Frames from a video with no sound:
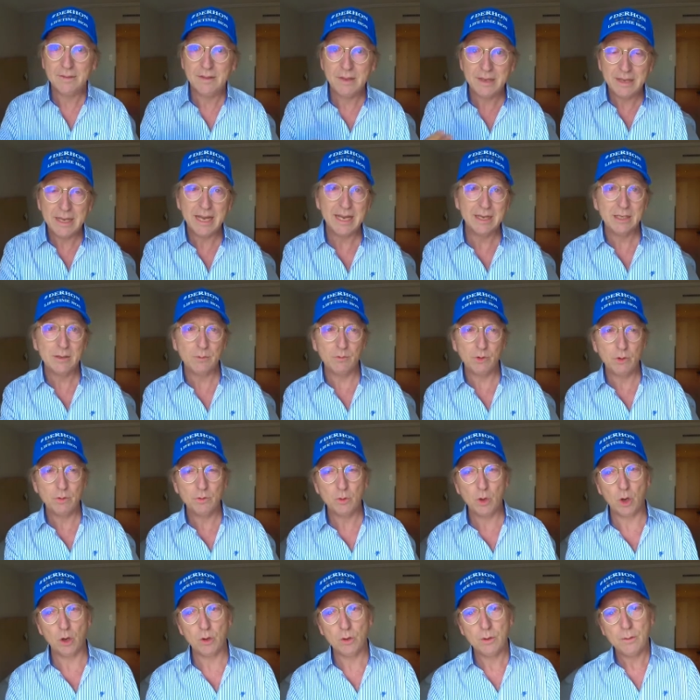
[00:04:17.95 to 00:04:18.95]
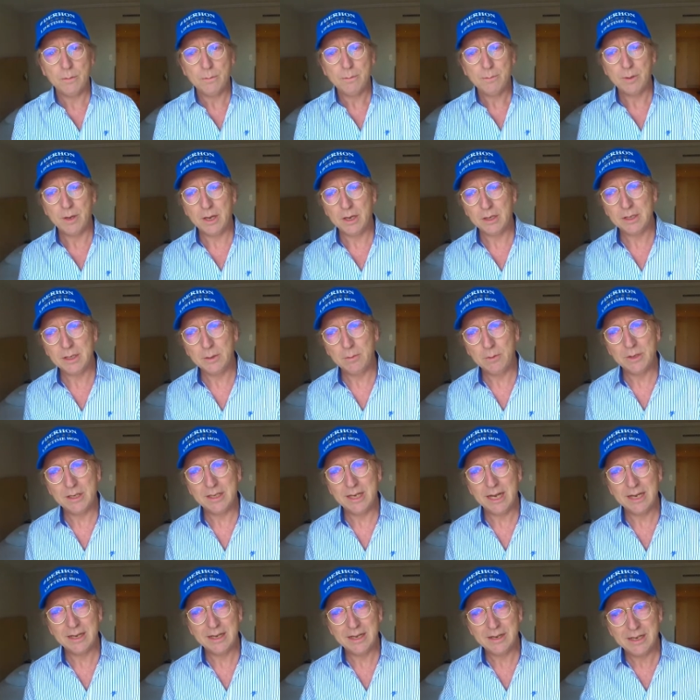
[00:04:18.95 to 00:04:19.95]
Let's move on, because it was
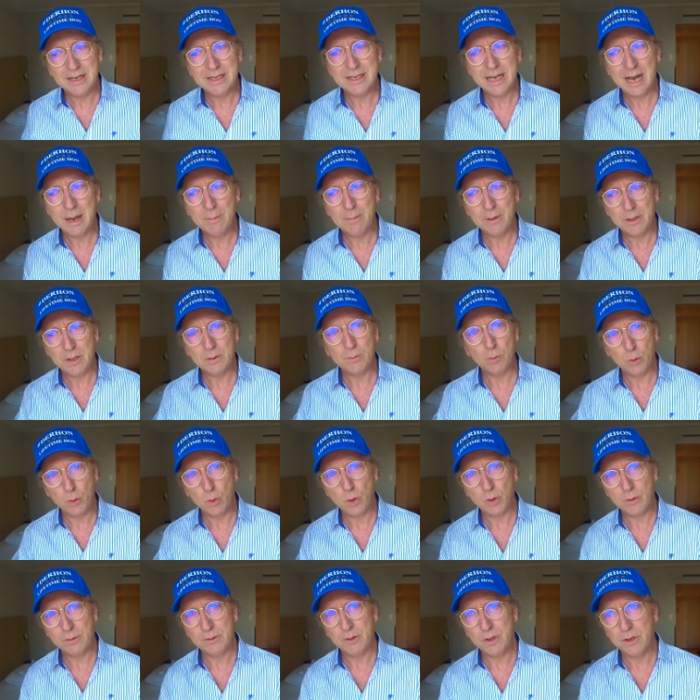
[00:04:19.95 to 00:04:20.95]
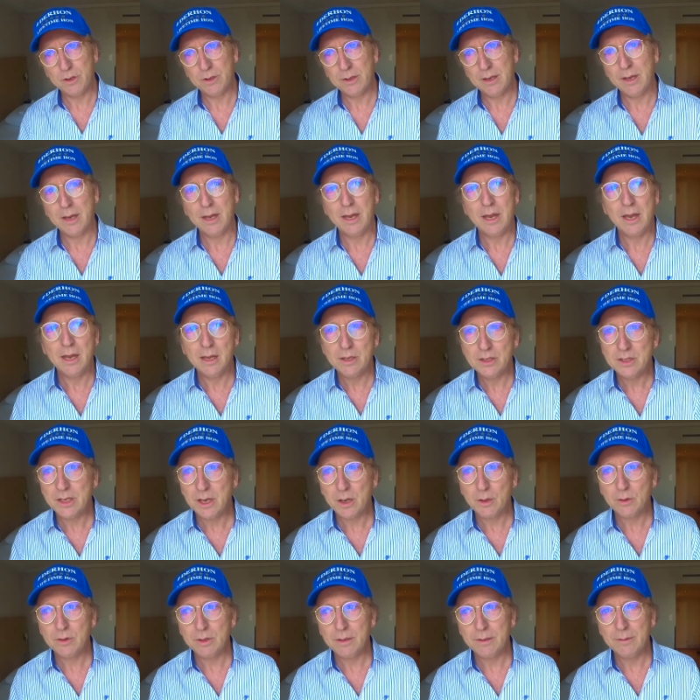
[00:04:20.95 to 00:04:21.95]
said that this happens more often.
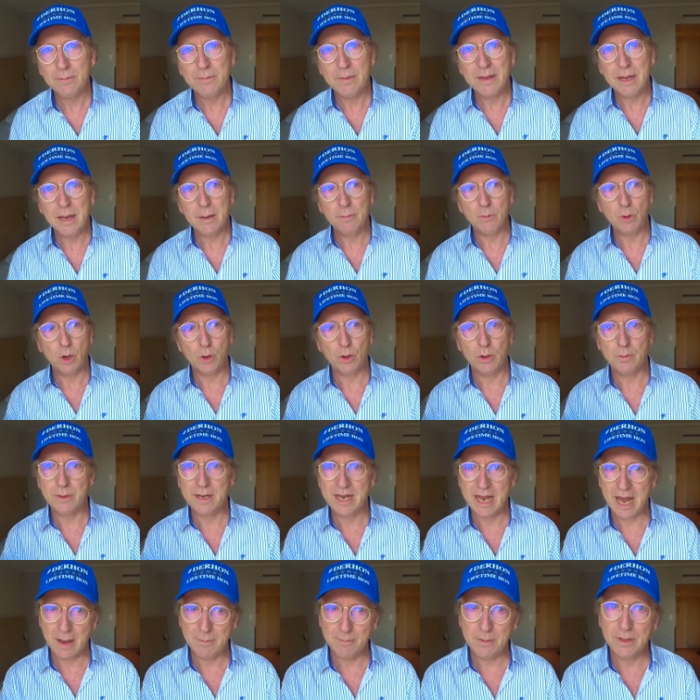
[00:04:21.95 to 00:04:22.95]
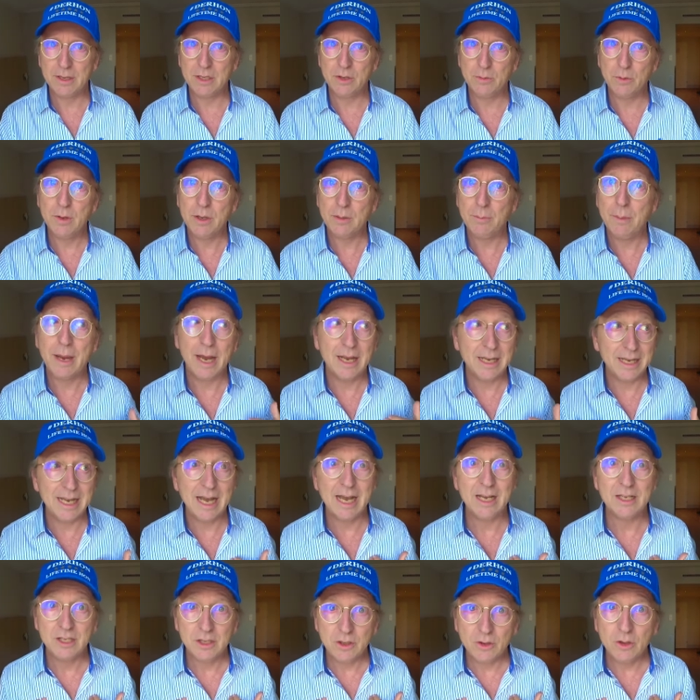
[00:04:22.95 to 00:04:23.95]
So it probably happens with my
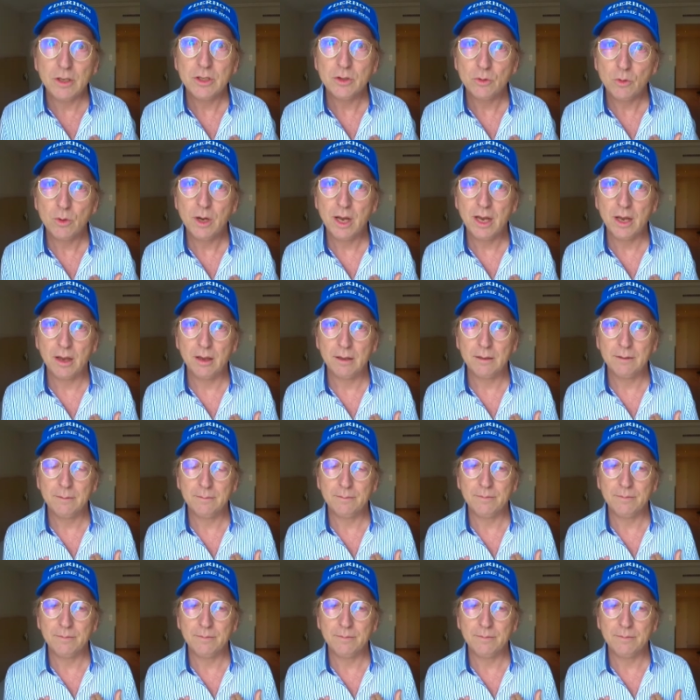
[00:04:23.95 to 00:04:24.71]
data as well.